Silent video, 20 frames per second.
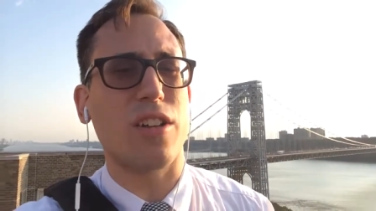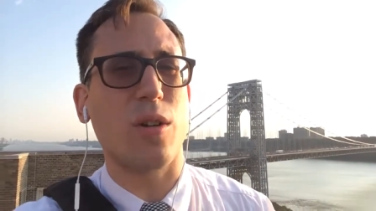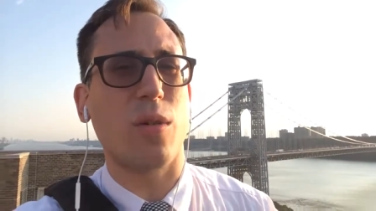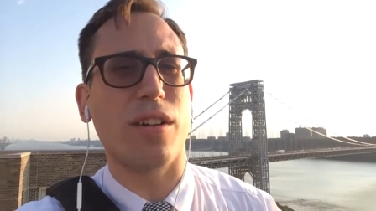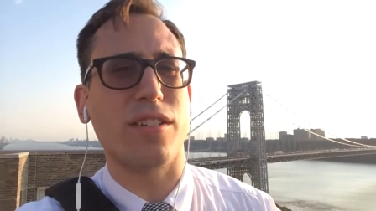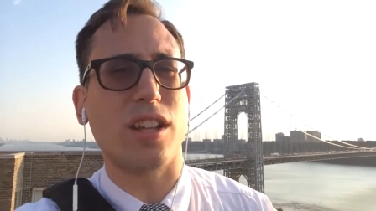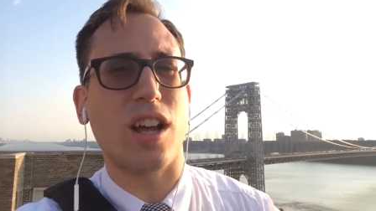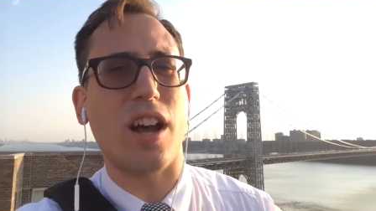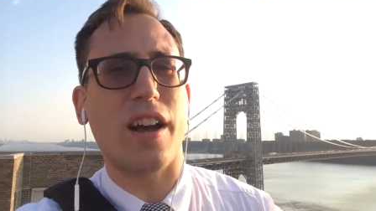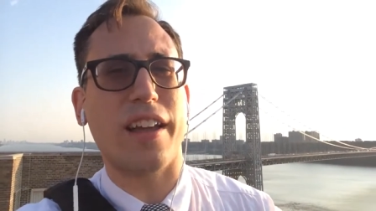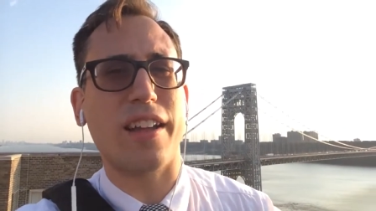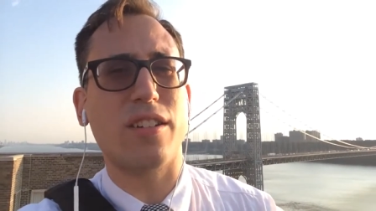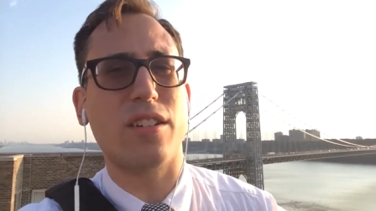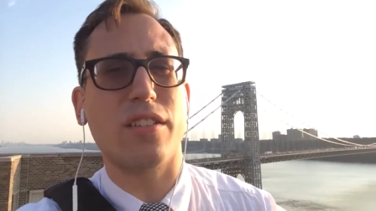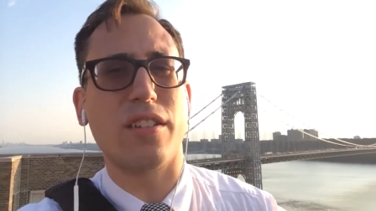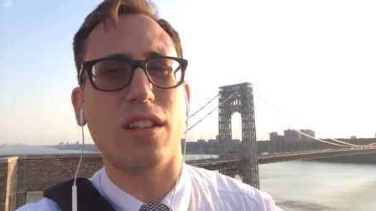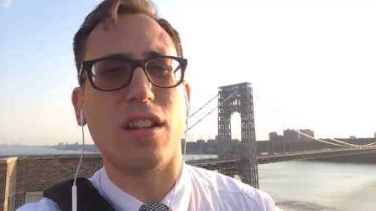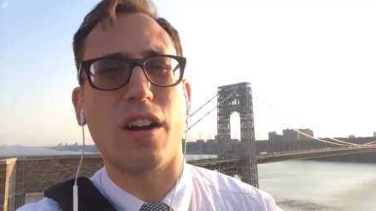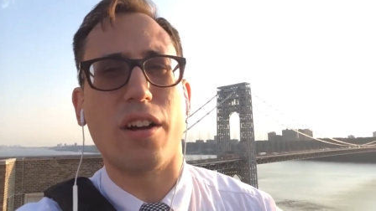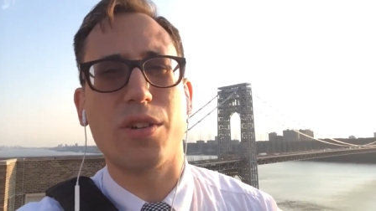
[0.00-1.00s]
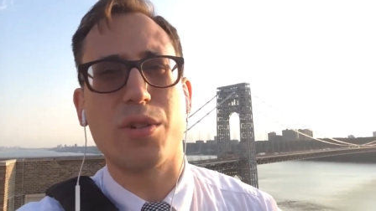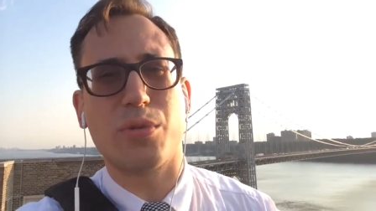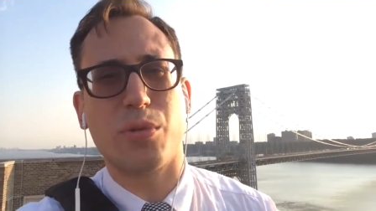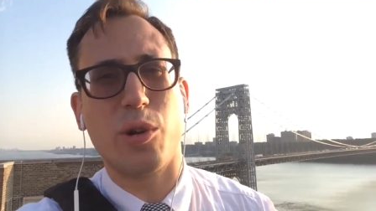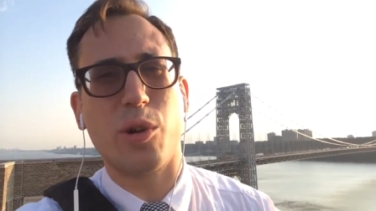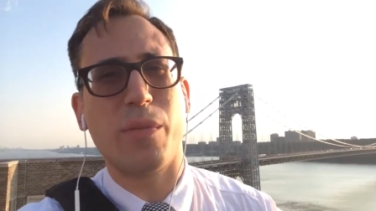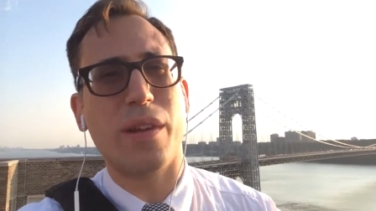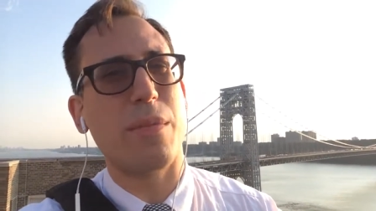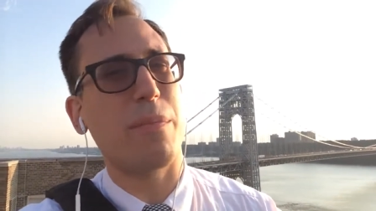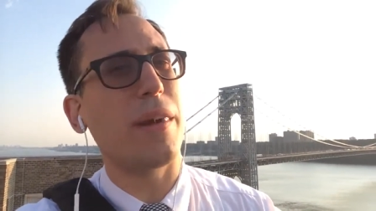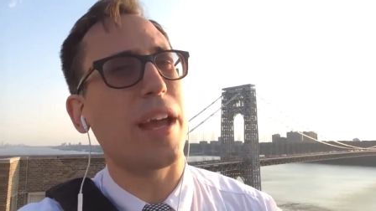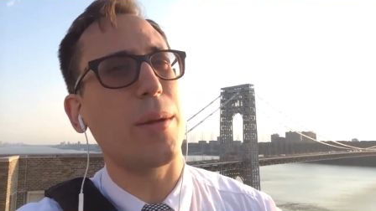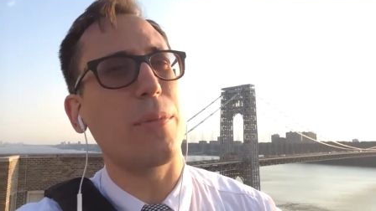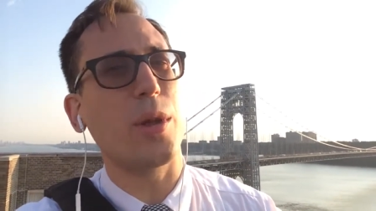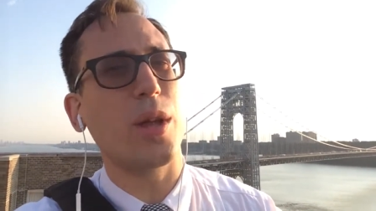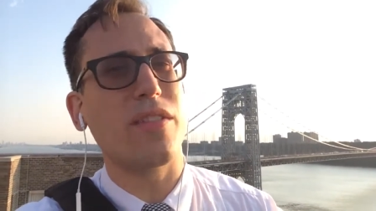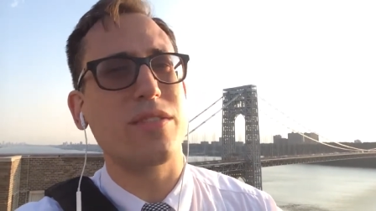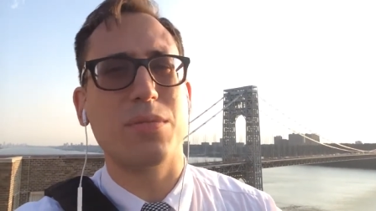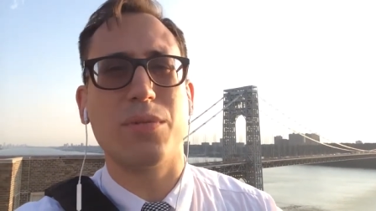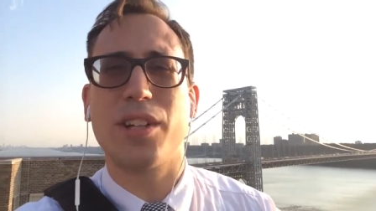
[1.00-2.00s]
You are talking to the large room and
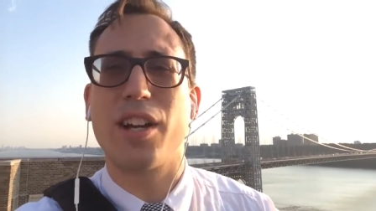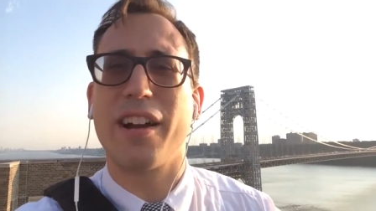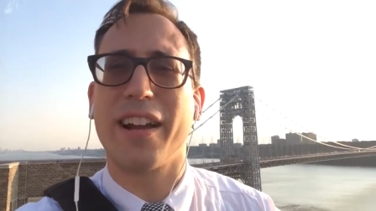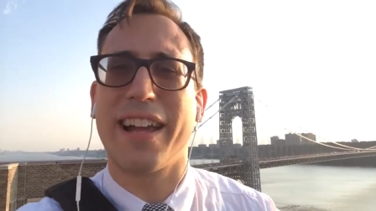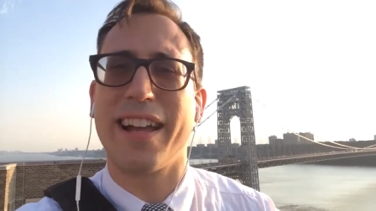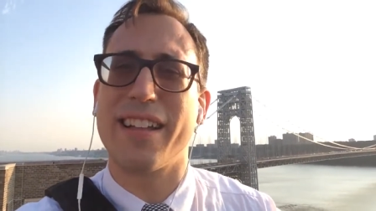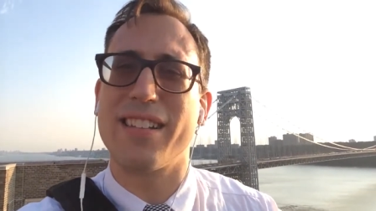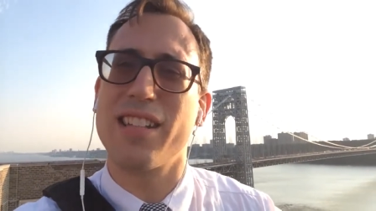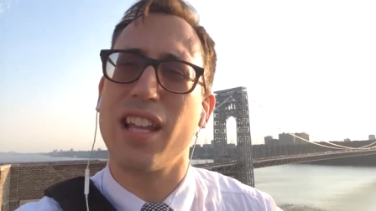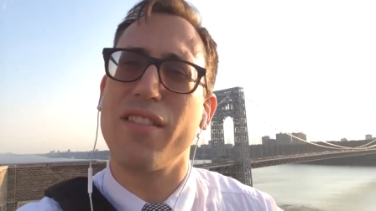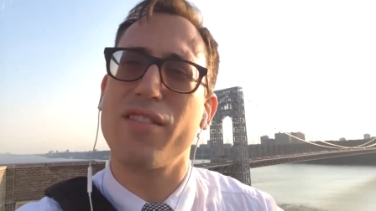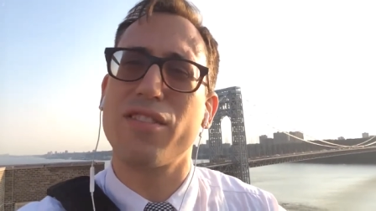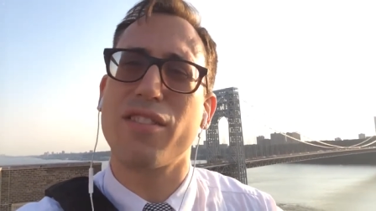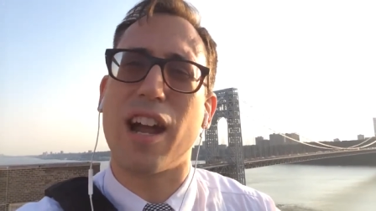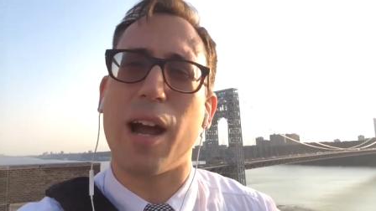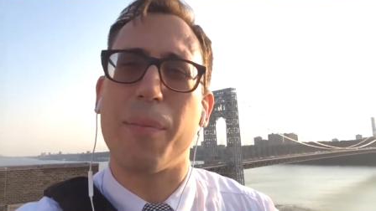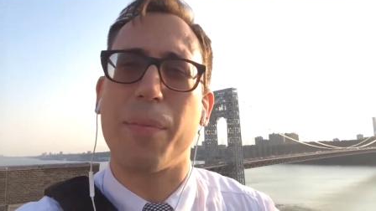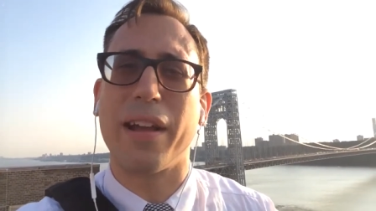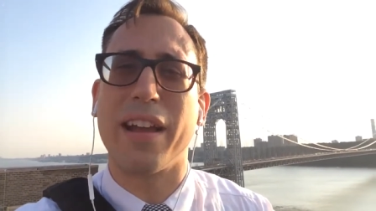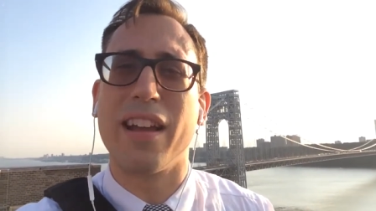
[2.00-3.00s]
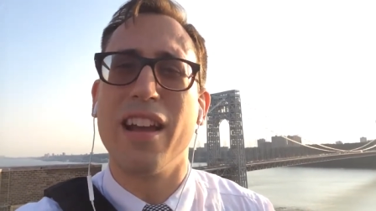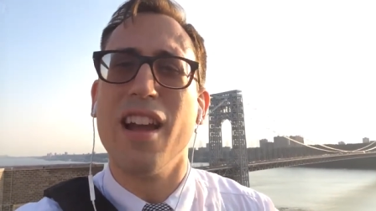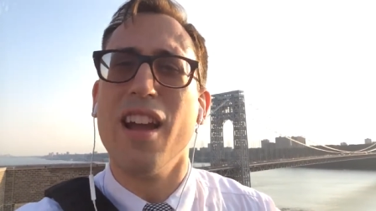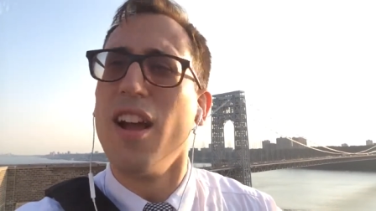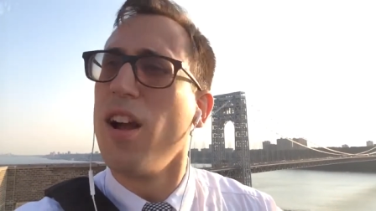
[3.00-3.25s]
maybe if some young kids eavesdropping,